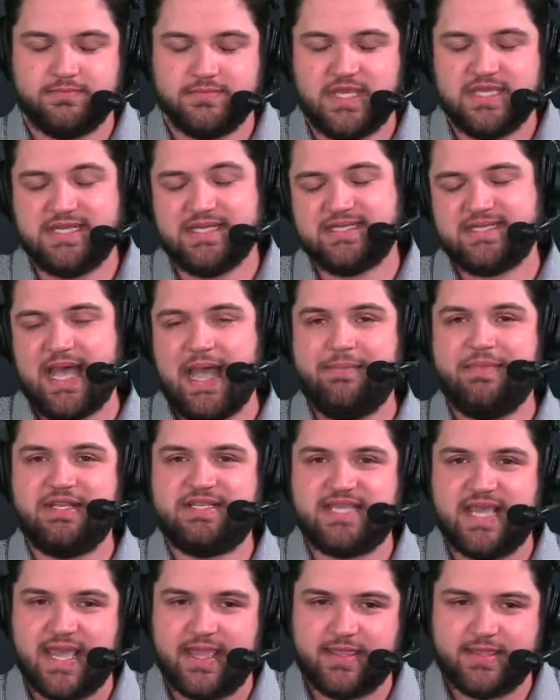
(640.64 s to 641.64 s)
Is it time to
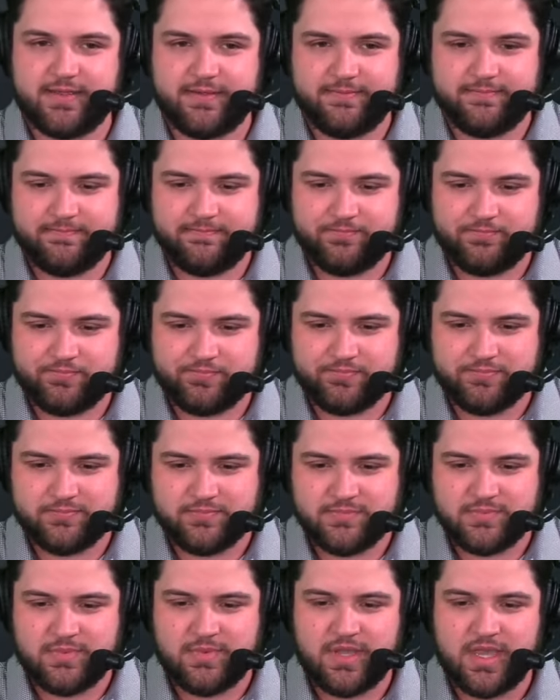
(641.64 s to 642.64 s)
tank?
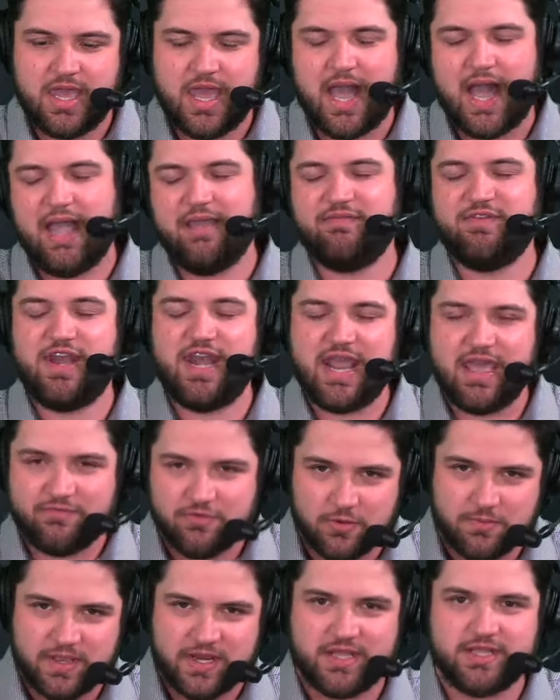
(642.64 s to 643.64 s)
I've
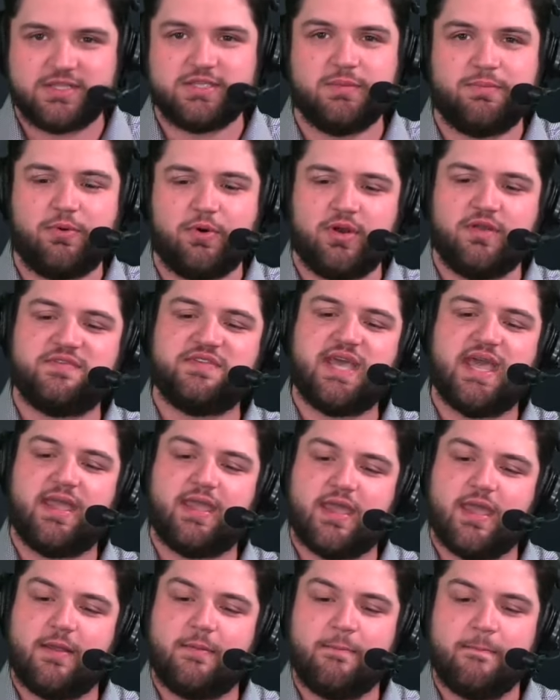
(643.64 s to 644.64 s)
never been in support of
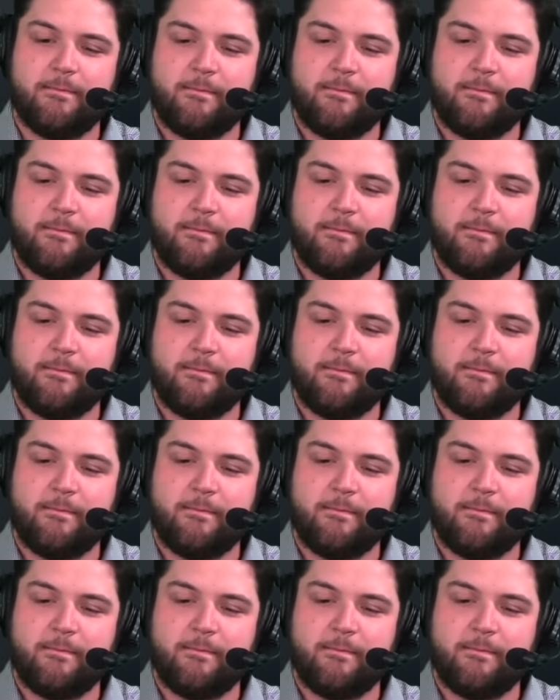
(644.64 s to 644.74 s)
tanking.